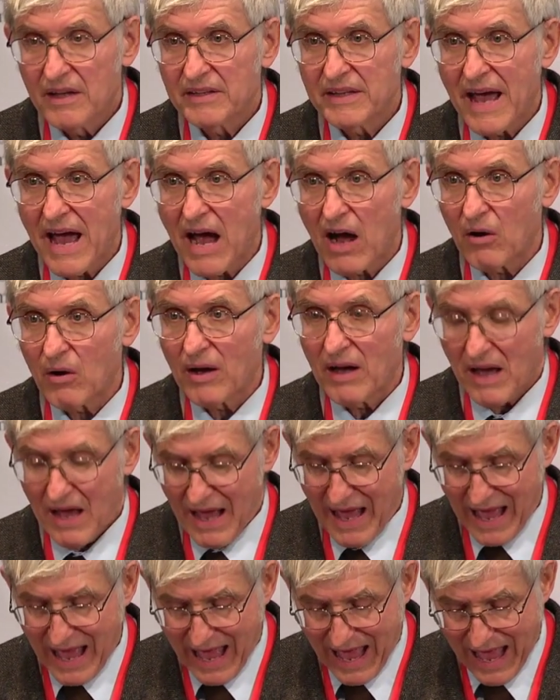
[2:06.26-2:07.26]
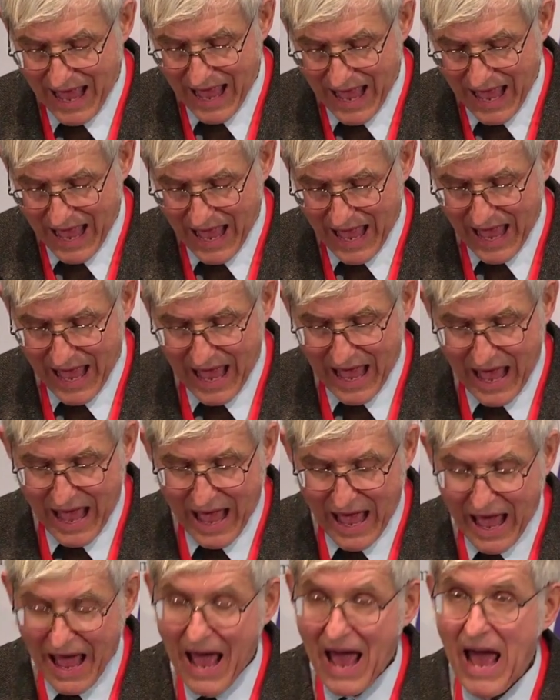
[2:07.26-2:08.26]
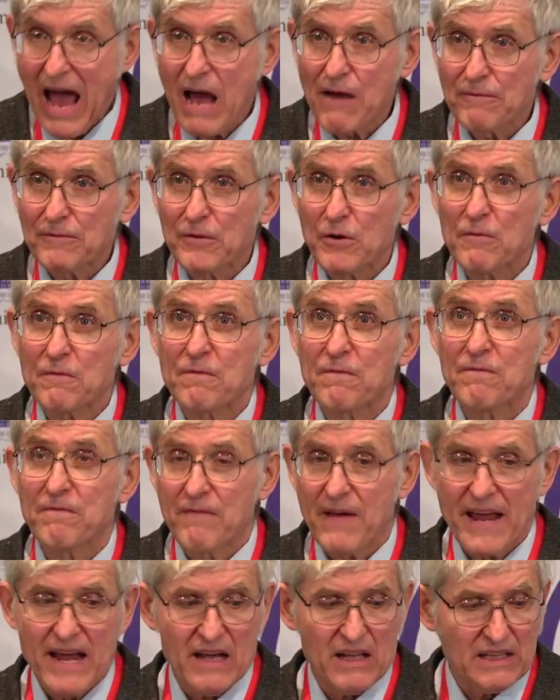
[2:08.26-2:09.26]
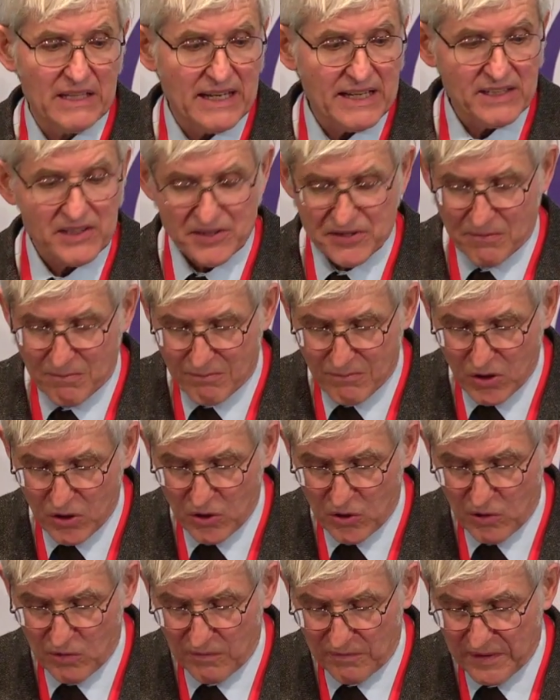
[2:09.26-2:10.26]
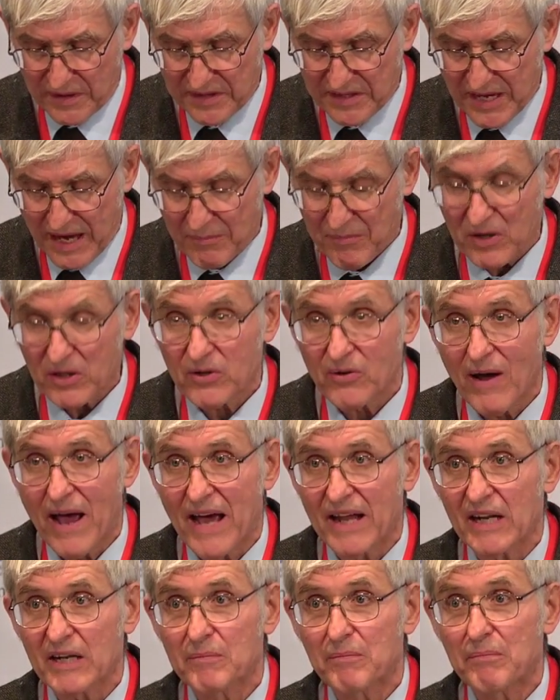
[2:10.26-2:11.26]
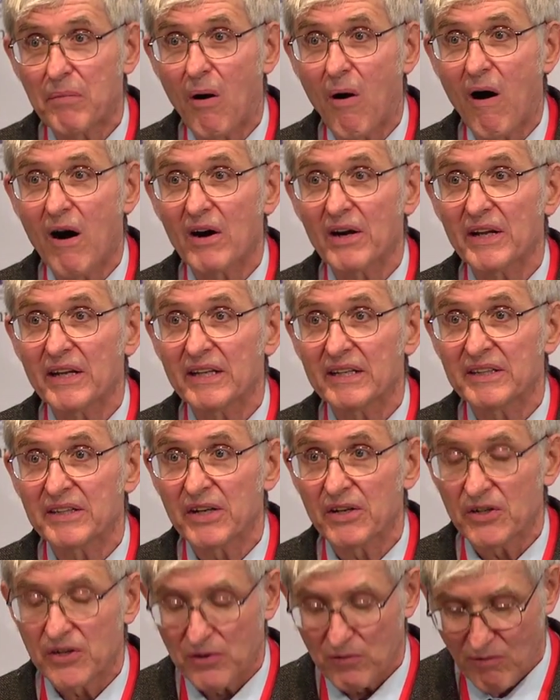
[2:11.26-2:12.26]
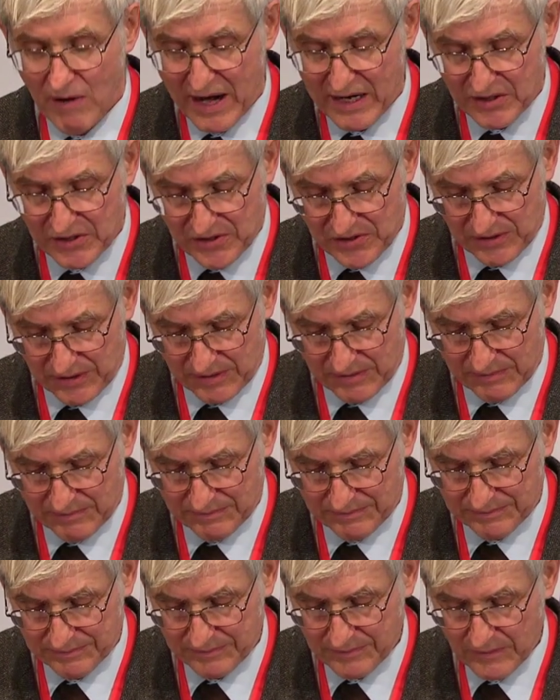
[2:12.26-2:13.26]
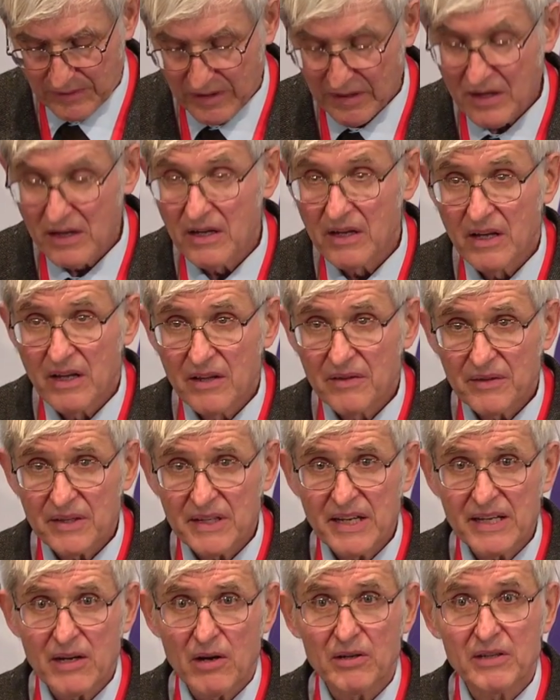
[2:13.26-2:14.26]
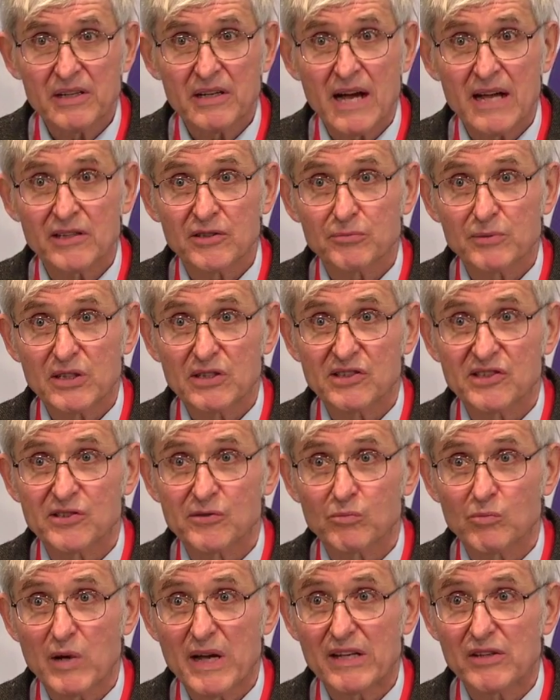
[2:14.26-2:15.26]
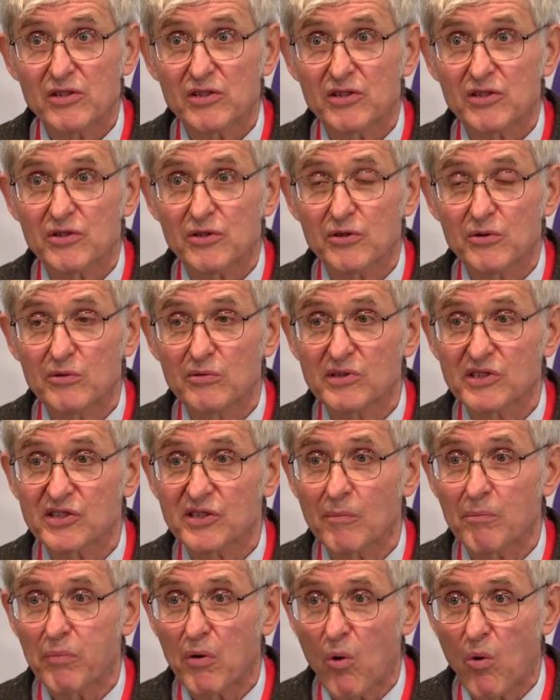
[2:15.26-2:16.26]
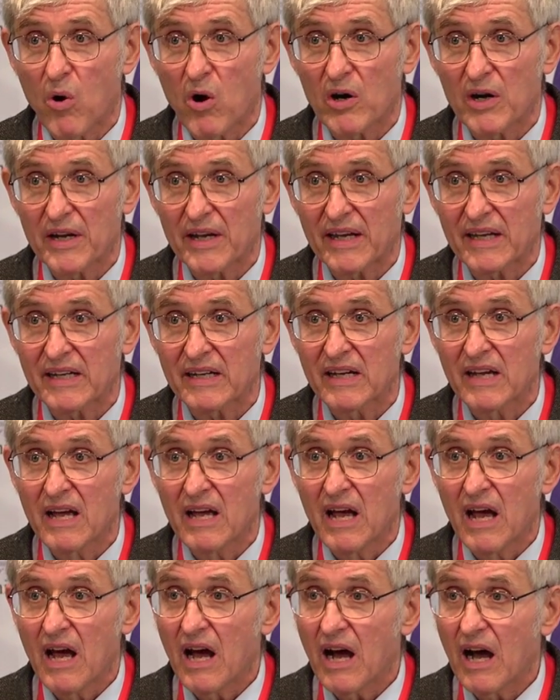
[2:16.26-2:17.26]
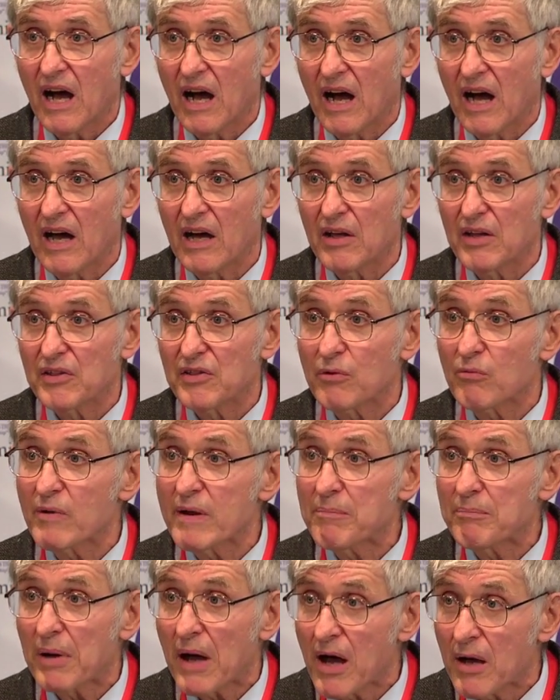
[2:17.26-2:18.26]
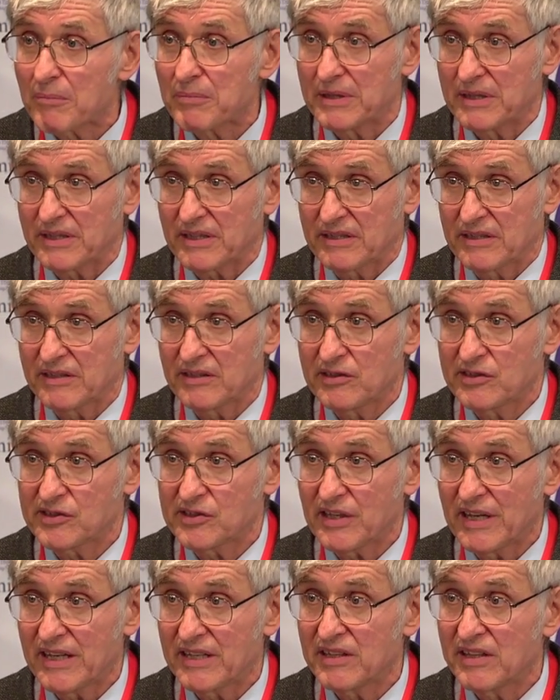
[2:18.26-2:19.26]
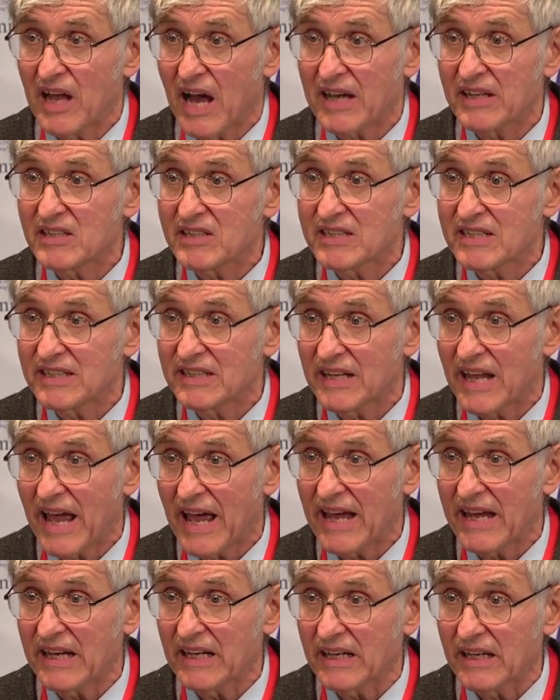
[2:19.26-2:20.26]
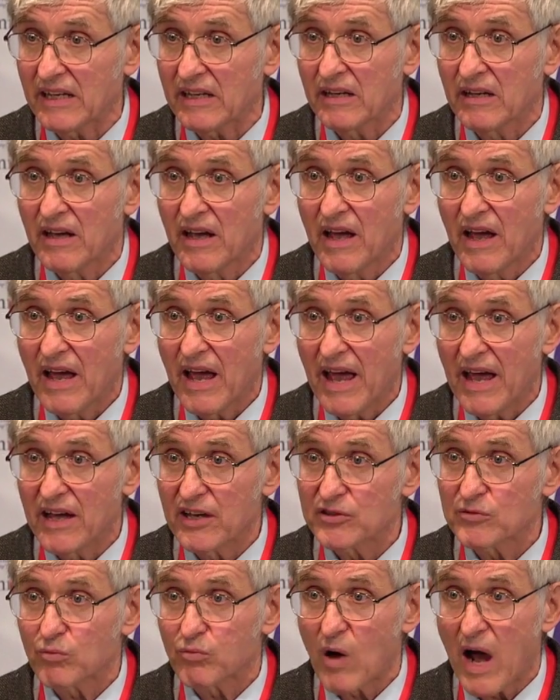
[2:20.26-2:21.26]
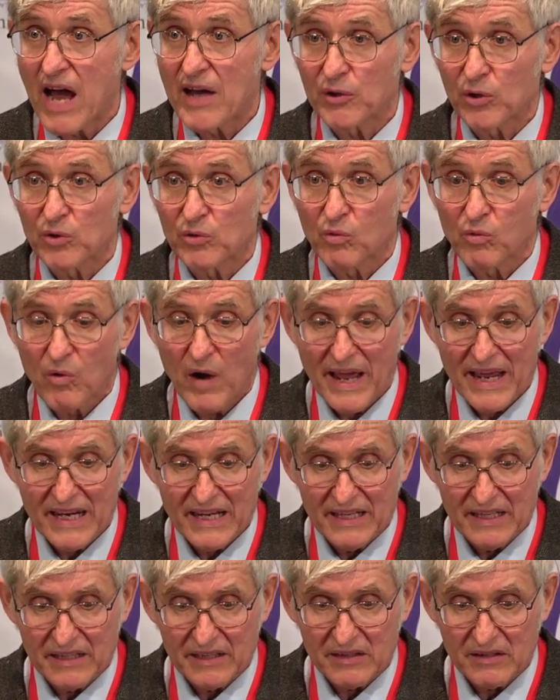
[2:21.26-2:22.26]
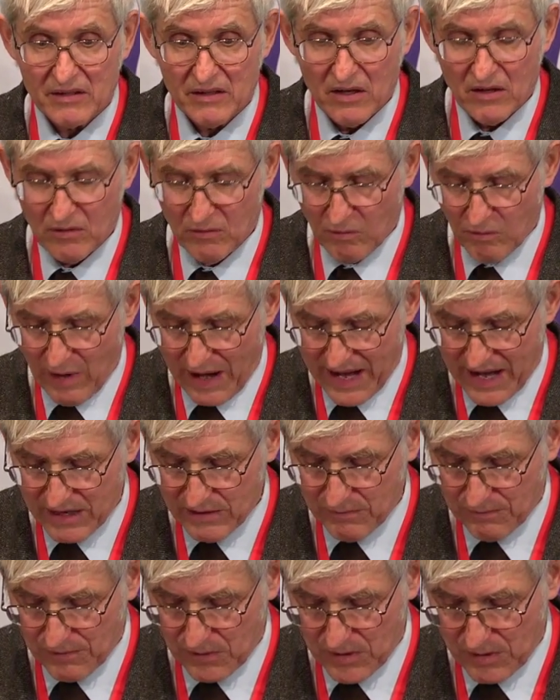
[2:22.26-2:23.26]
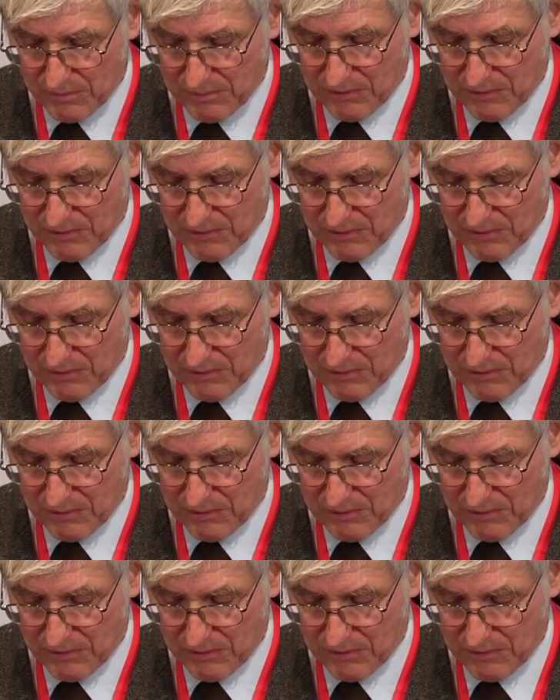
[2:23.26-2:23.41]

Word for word: Now, after failing to move the Democratic Party in their direction, the neocons would switch to supporting the Republicans in 1980 as Ronald Reagan ran for the